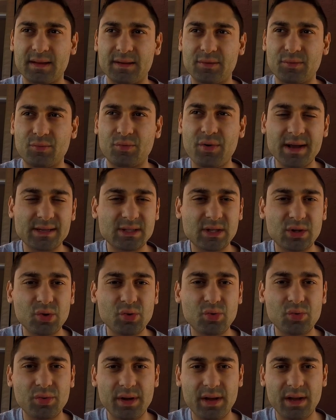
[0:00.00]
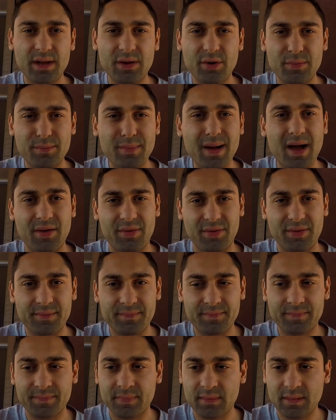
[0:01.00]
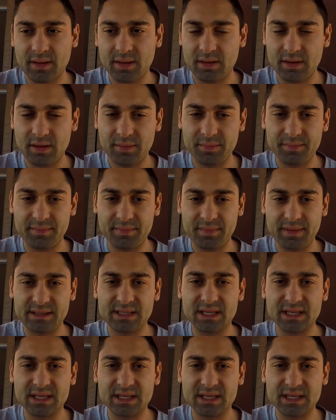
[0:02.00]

residue in your mouth. It's